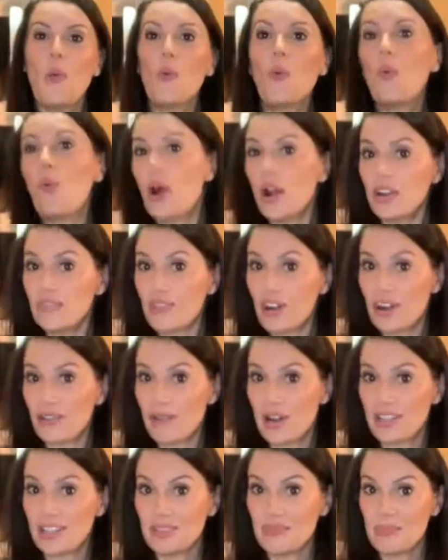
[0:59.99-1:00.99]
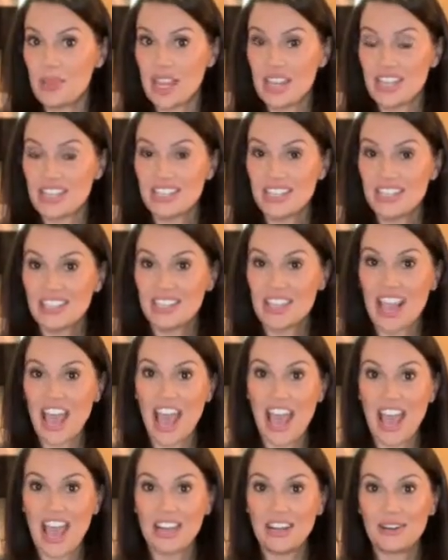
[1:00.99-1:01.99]
one of our recipes.
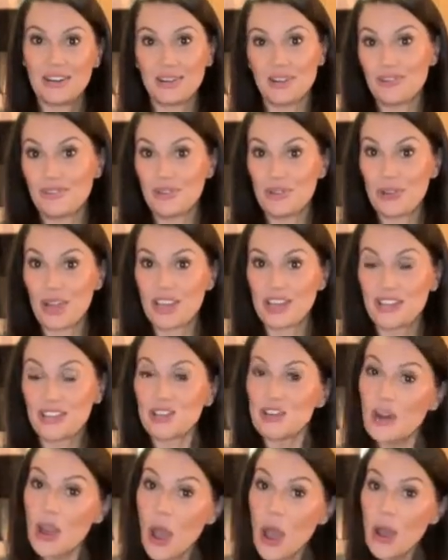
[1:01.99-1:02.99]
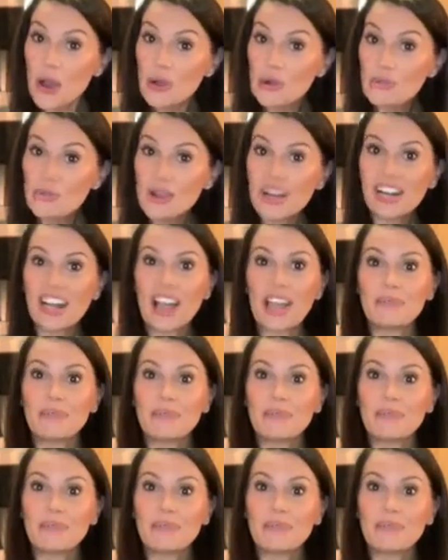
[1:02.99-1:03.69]
I don't know if you guys know, but I'm